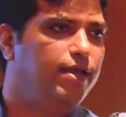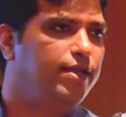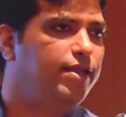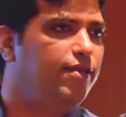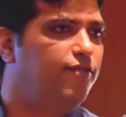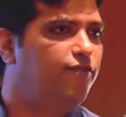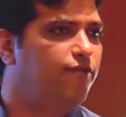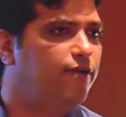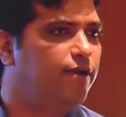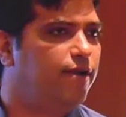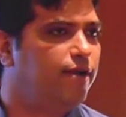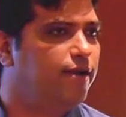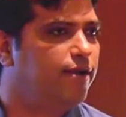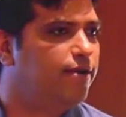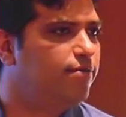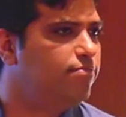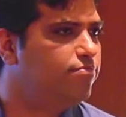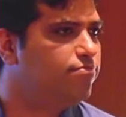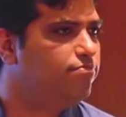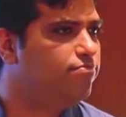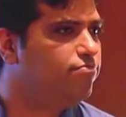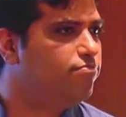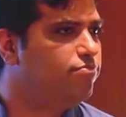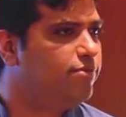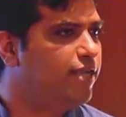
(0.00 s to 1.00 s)

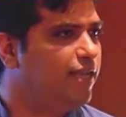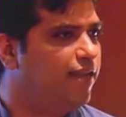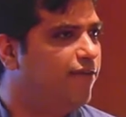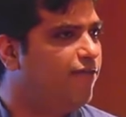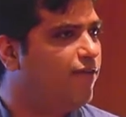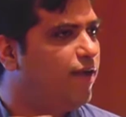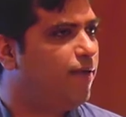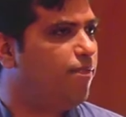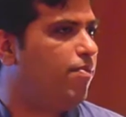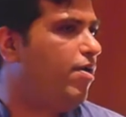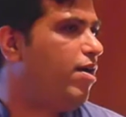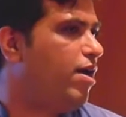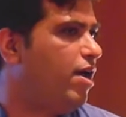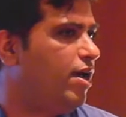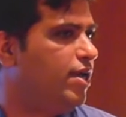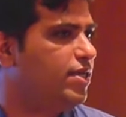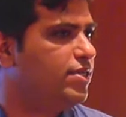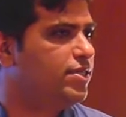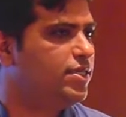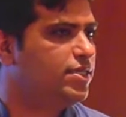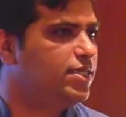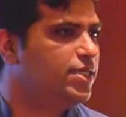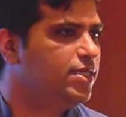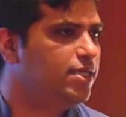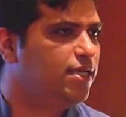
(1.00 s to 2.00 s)
different delivery
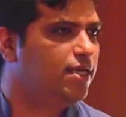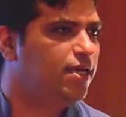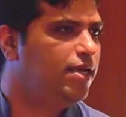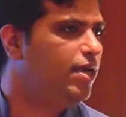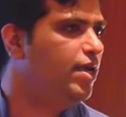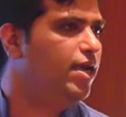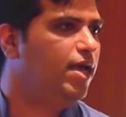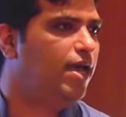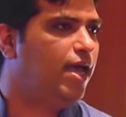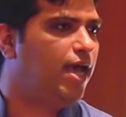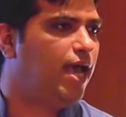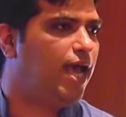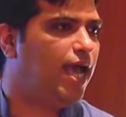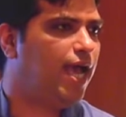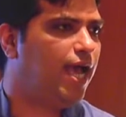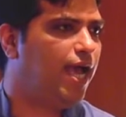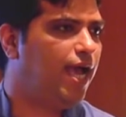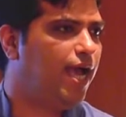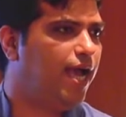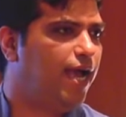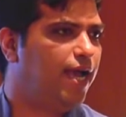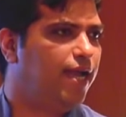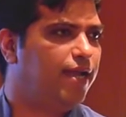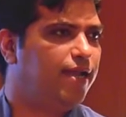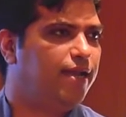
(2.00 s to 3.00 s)
points
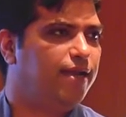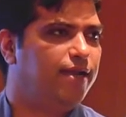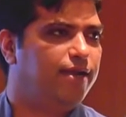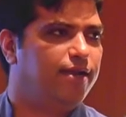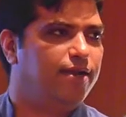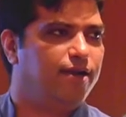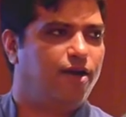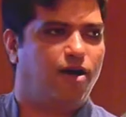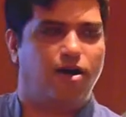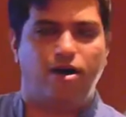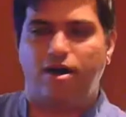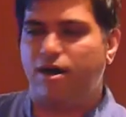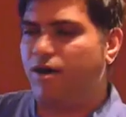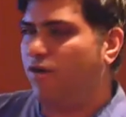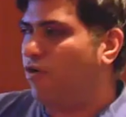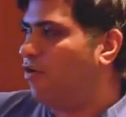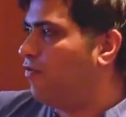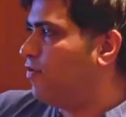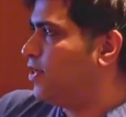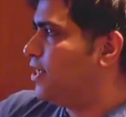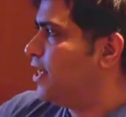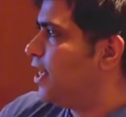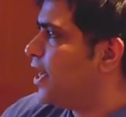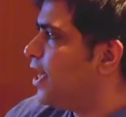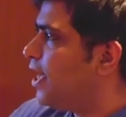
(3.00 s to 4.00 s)
and uh,
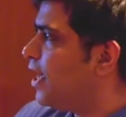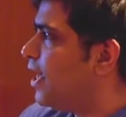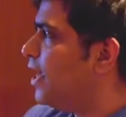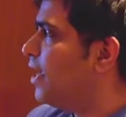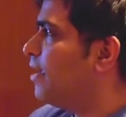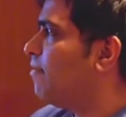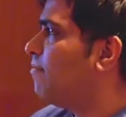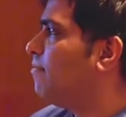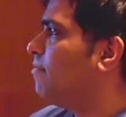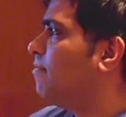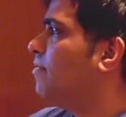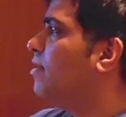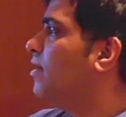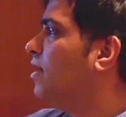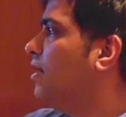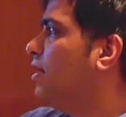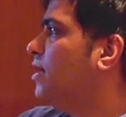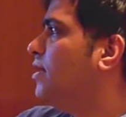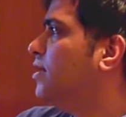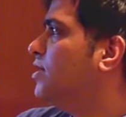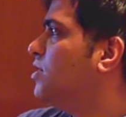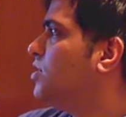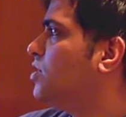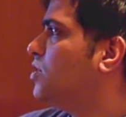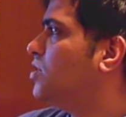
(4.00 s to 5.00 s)
over time.
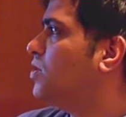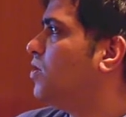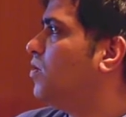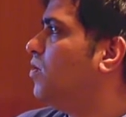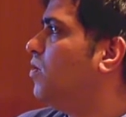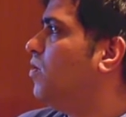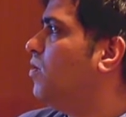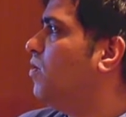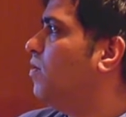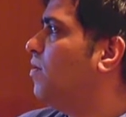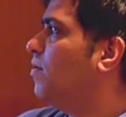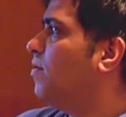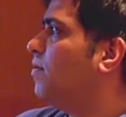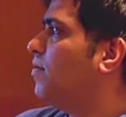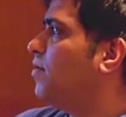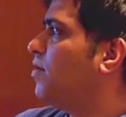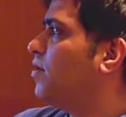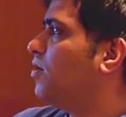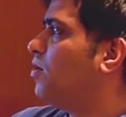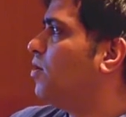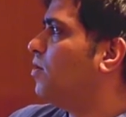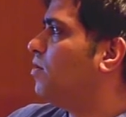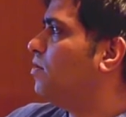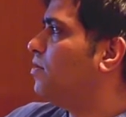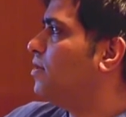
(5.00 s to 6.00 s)
So,
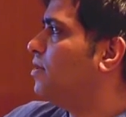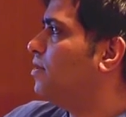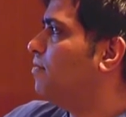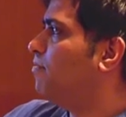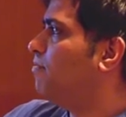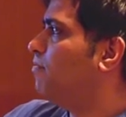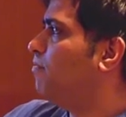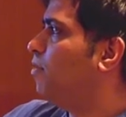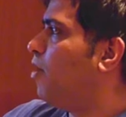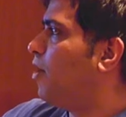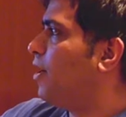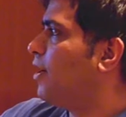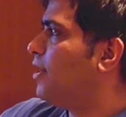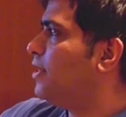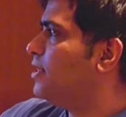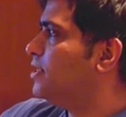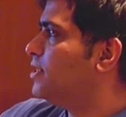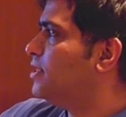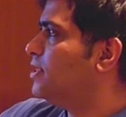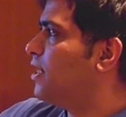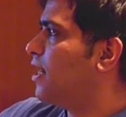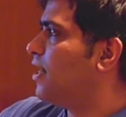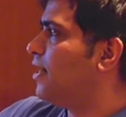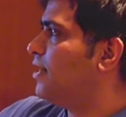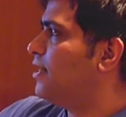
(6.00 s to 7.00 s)
you know, the points
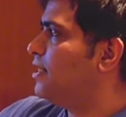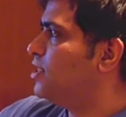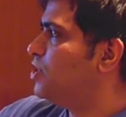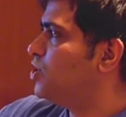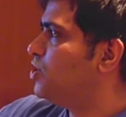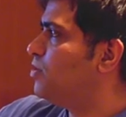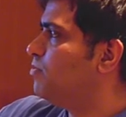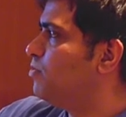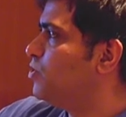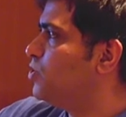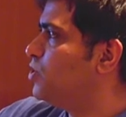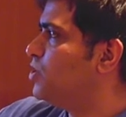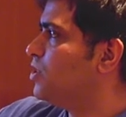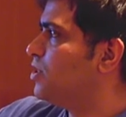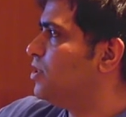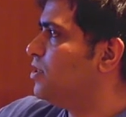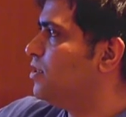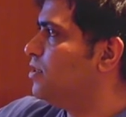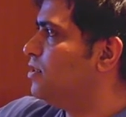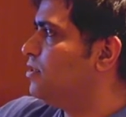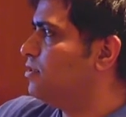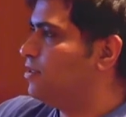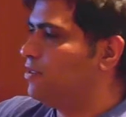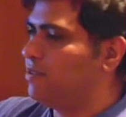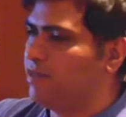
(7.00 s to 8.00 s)
are distribution,
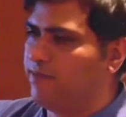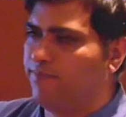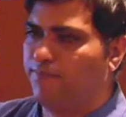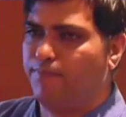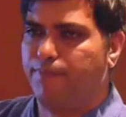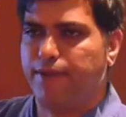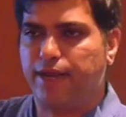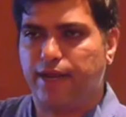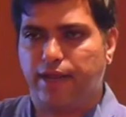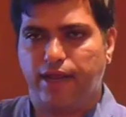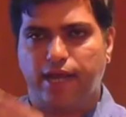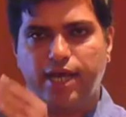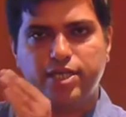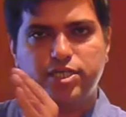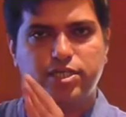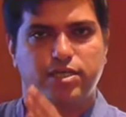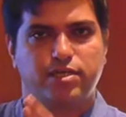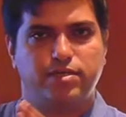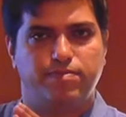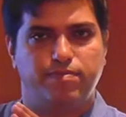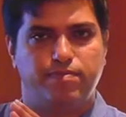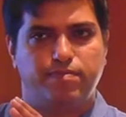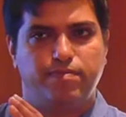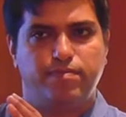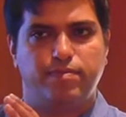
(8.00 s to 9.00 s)
the big, larger
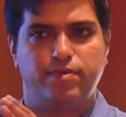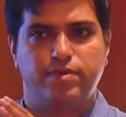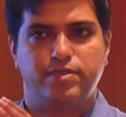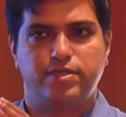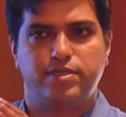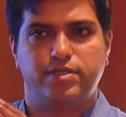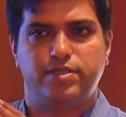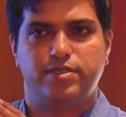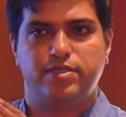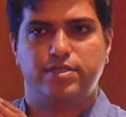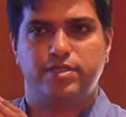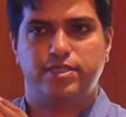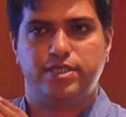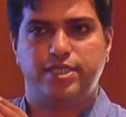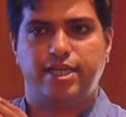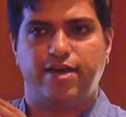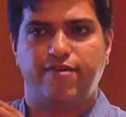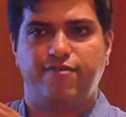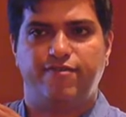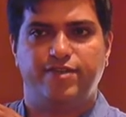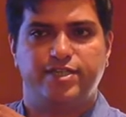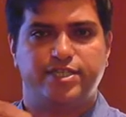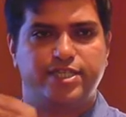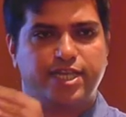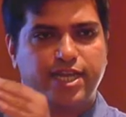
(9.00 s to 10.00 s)

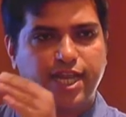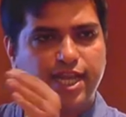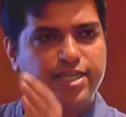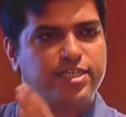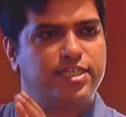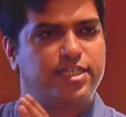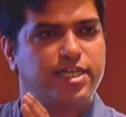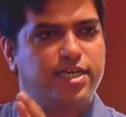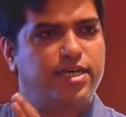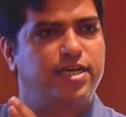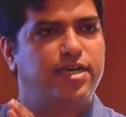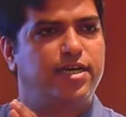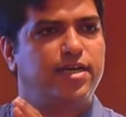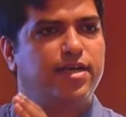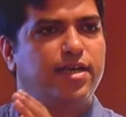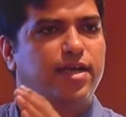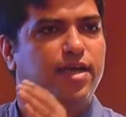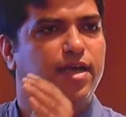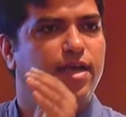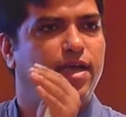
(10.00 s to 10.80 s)
stuff is clustered,